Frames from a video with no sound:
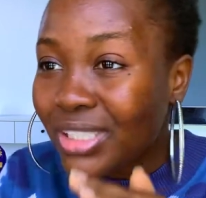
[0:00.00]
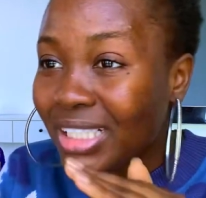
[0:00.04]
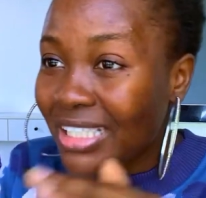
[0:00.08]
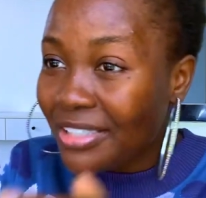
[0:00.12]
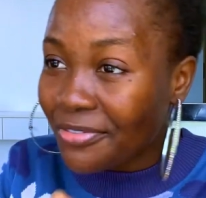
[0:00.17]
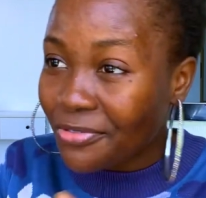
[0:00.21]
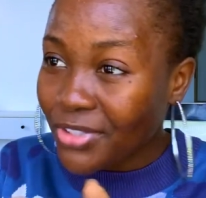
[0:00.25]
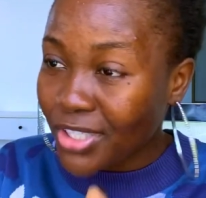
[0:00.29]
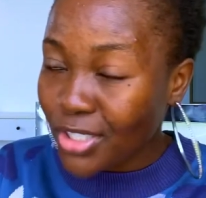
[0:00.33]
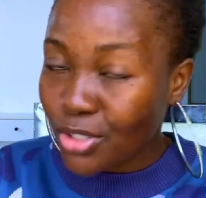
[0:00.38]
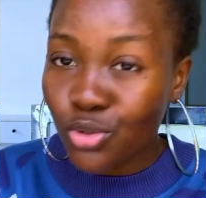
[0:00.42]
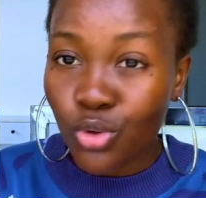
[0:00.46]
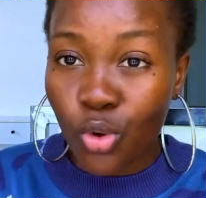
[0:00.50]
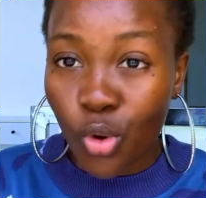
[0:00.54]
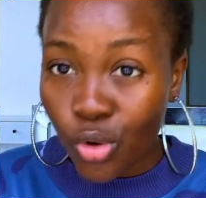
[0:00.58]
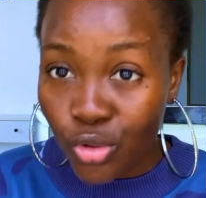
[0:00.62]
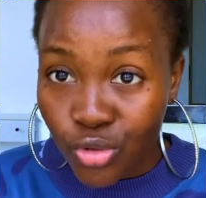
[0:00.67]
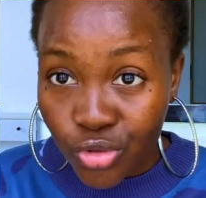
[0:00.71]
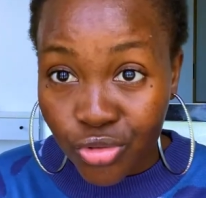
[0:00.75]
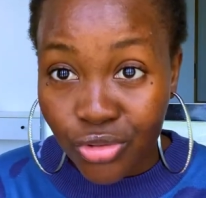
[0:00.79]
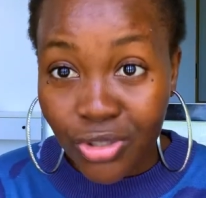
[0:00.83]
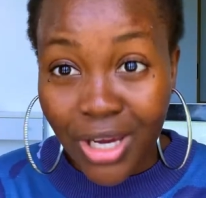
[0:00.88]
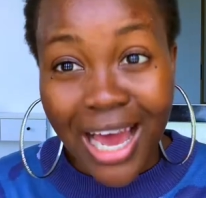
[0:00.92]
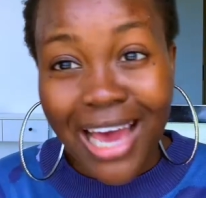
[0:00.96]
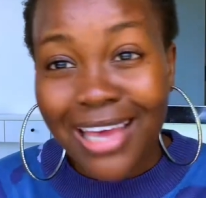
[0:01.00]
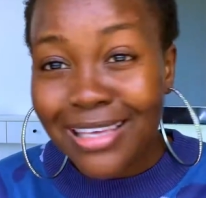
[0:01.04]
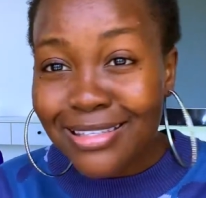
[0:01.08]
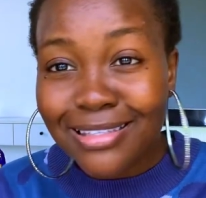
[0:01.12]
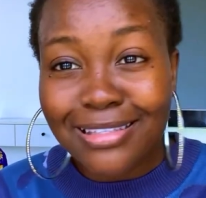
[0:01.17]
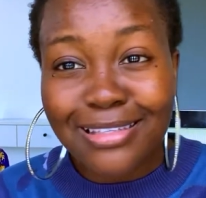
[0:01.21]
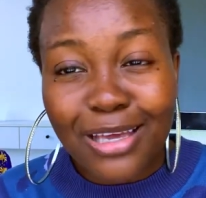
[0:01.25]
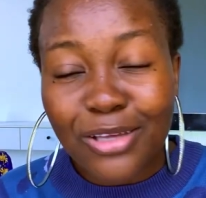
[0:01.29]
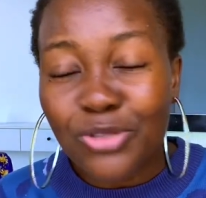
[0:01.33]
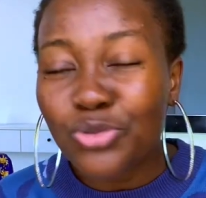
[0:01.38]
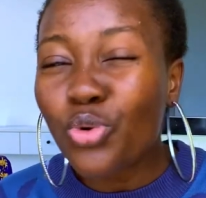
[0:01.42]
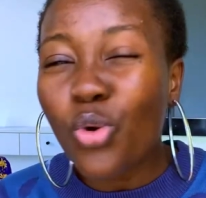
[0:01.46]
leave this country, I used to
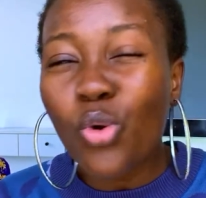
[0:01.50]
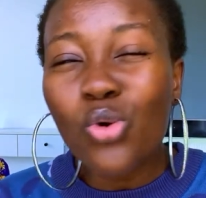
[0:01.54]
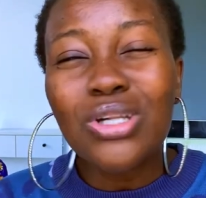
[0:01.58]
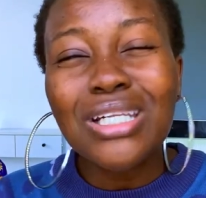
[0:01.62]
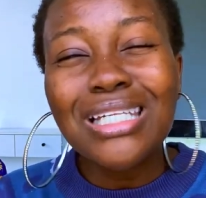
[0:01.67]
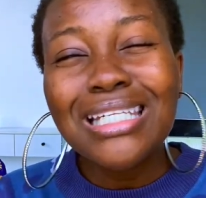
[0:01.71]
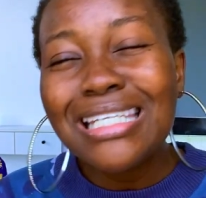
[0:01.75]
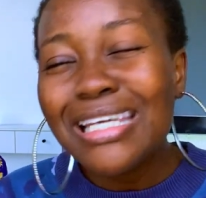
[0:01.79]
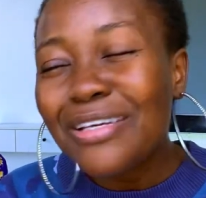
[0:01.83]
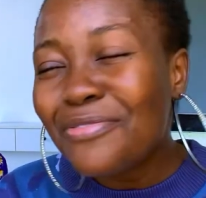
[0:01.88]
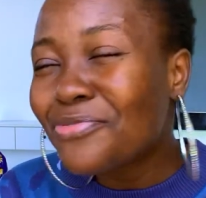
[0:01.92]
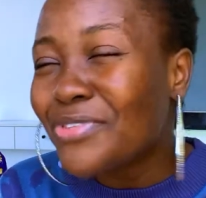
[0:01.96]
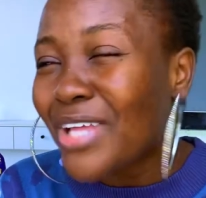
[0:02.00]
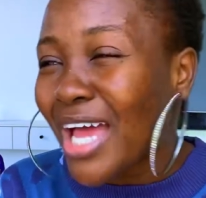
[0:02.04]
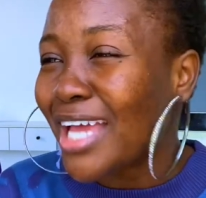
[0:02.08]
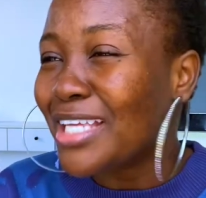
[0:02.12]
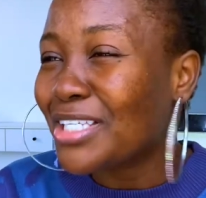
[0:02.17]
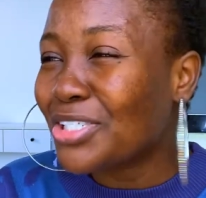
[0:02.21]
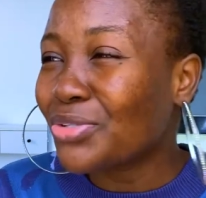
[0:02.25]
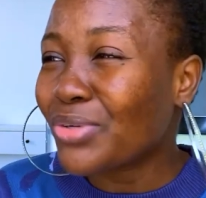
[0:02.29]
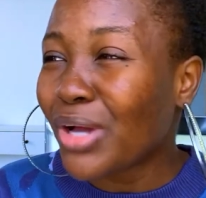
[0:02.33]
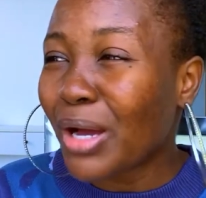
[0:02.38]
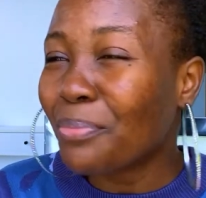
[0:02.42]
say, don't leave Nigeria